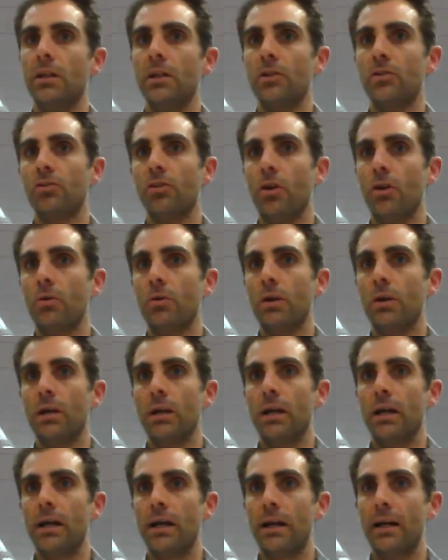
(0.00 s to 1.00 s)
So
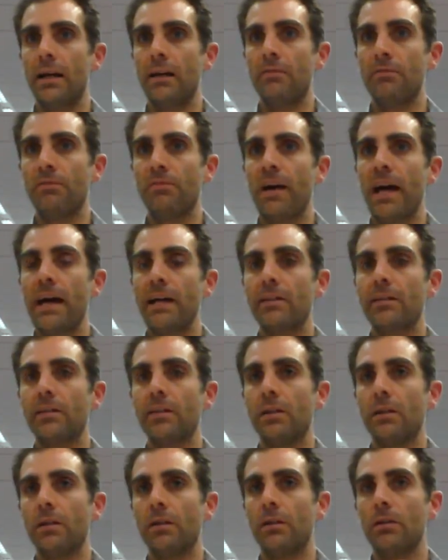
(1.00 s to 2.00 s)
in fact,
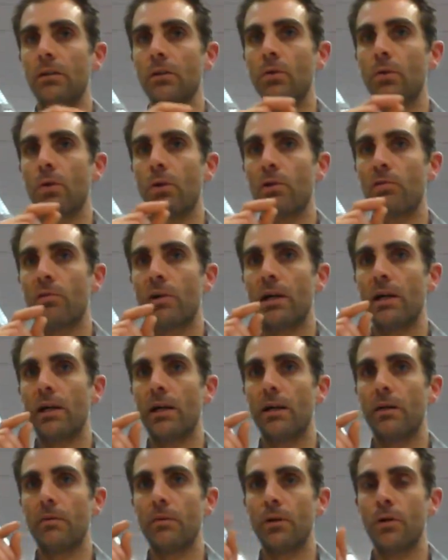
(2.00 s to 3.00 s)

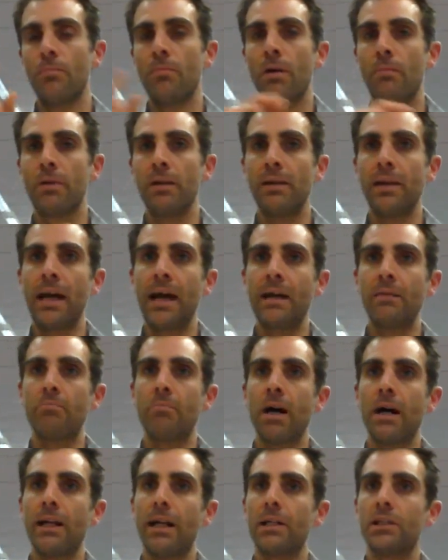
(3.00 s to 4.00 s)
your mom and dad
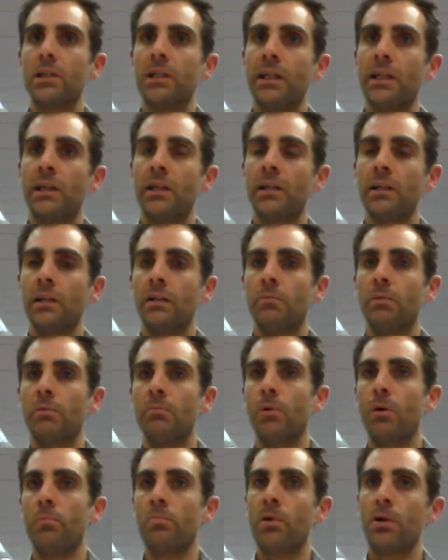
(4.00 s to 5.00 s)
might actually need a little bit
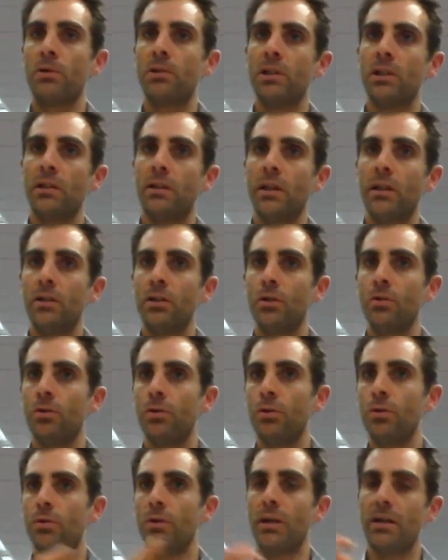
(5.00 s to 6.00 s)
more protein than you
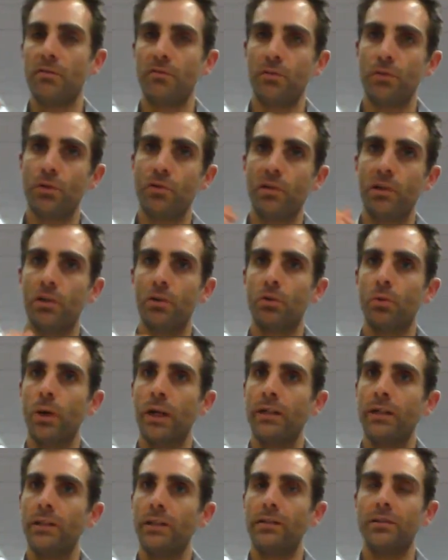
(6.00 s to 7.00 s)
do if you're in your
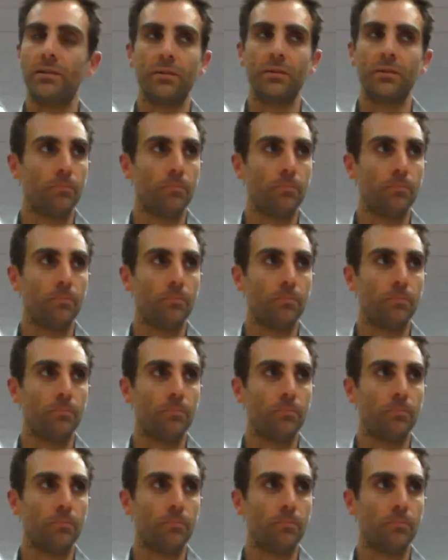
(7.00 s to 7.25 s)
20s.